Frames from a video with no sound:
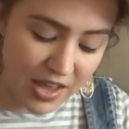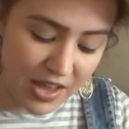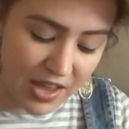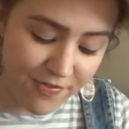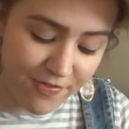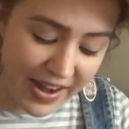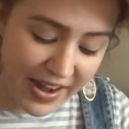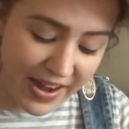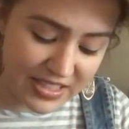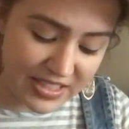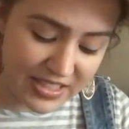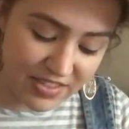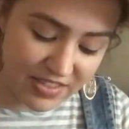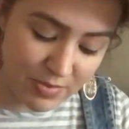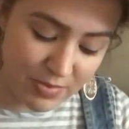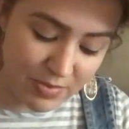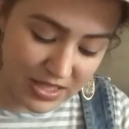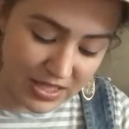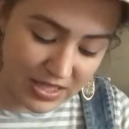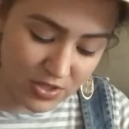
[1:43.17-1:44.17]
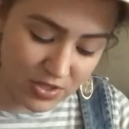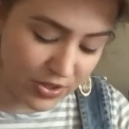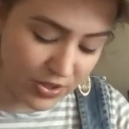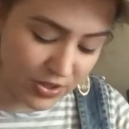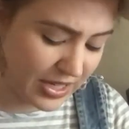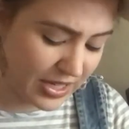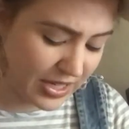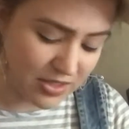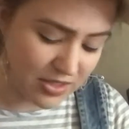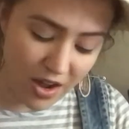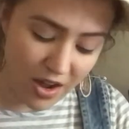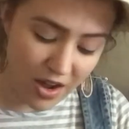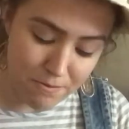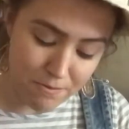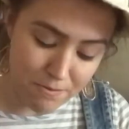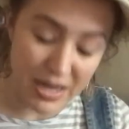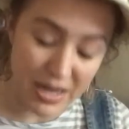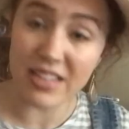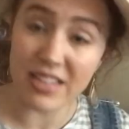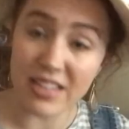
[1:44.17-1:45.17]
Effective ministry is
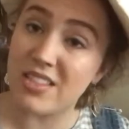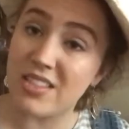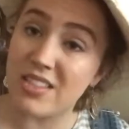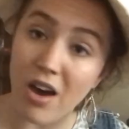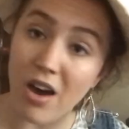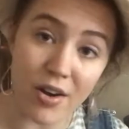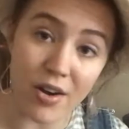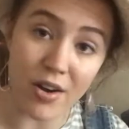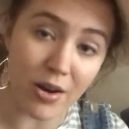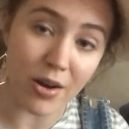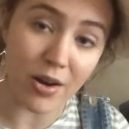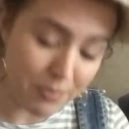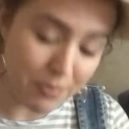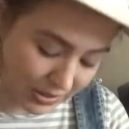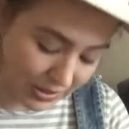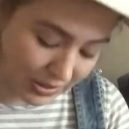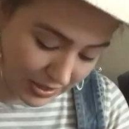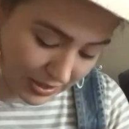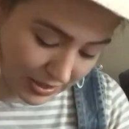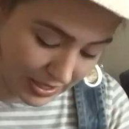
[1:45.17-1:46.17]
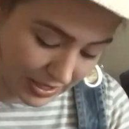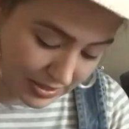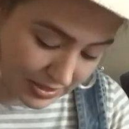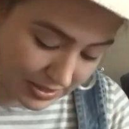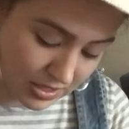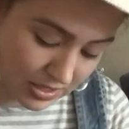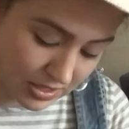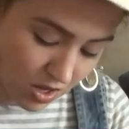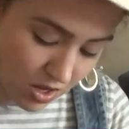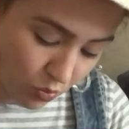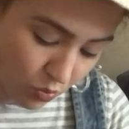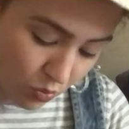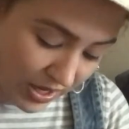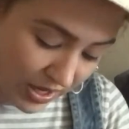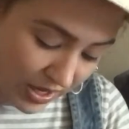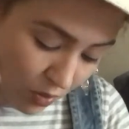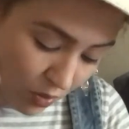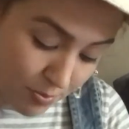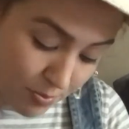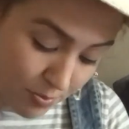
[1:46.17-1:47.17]
not based on our abilities,
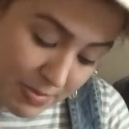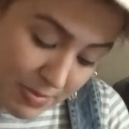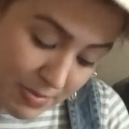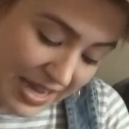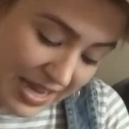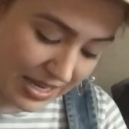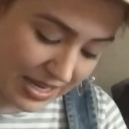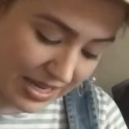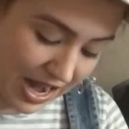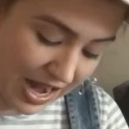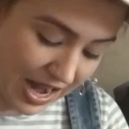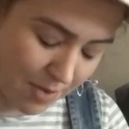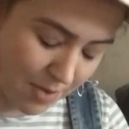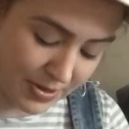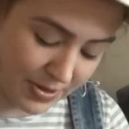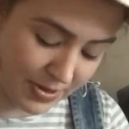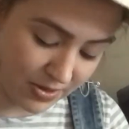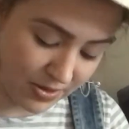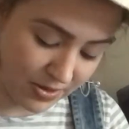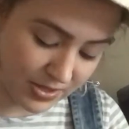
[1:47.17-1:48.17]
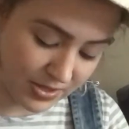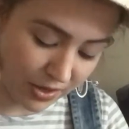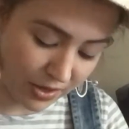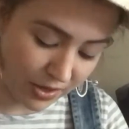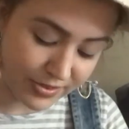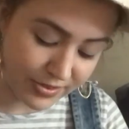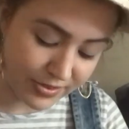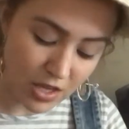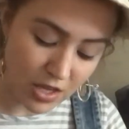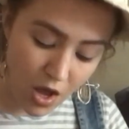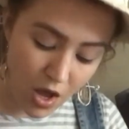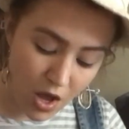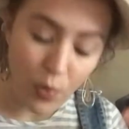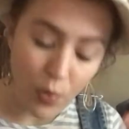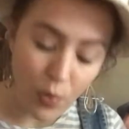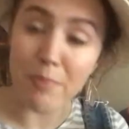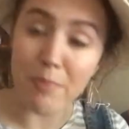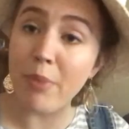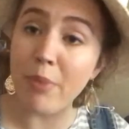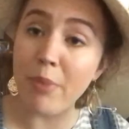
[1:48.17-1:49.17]
we don't make it happen ourselves.
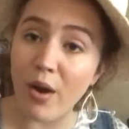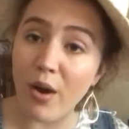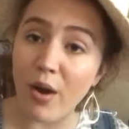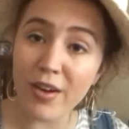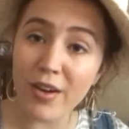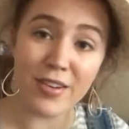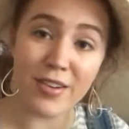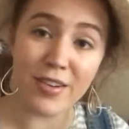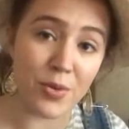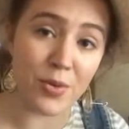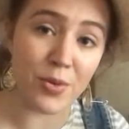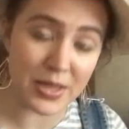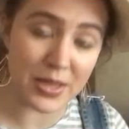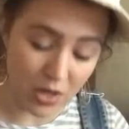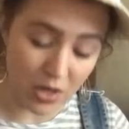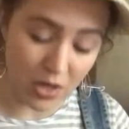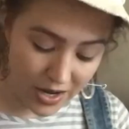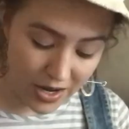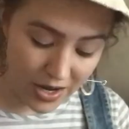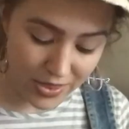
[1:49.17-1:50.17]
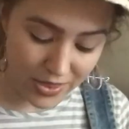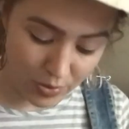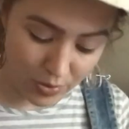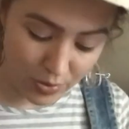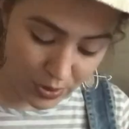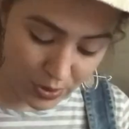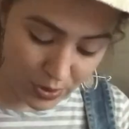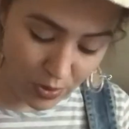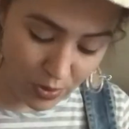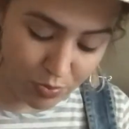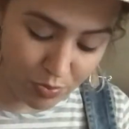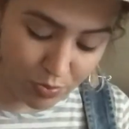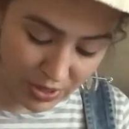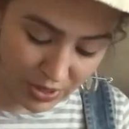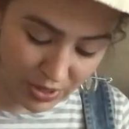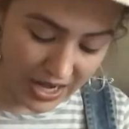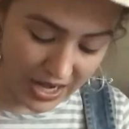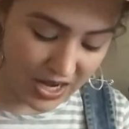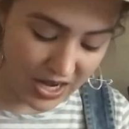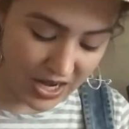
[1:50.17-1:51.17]
We partner with God through
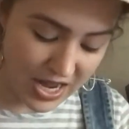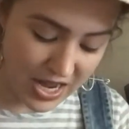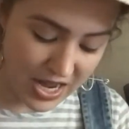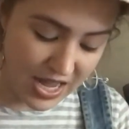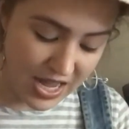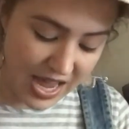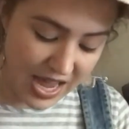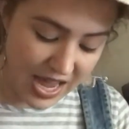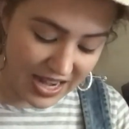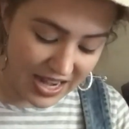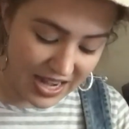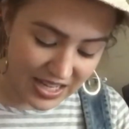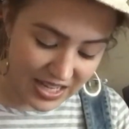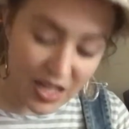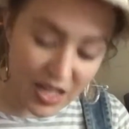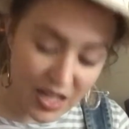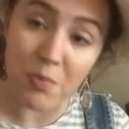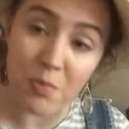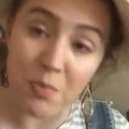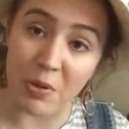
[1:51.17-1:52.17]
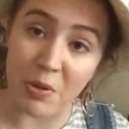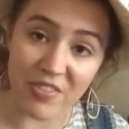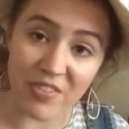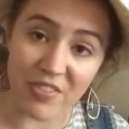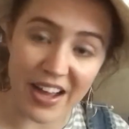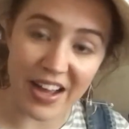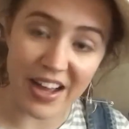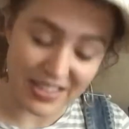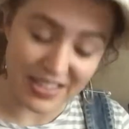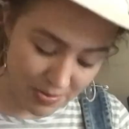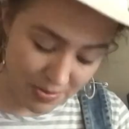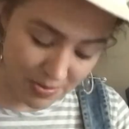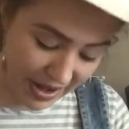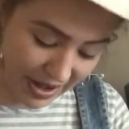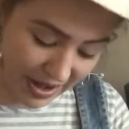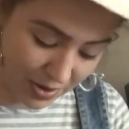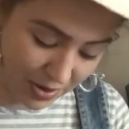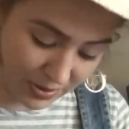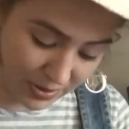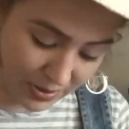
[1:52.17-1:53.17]
prayer, and He provides the
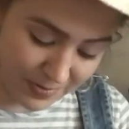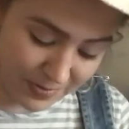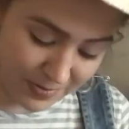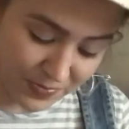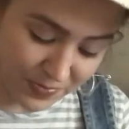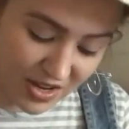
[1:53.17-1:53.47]
power.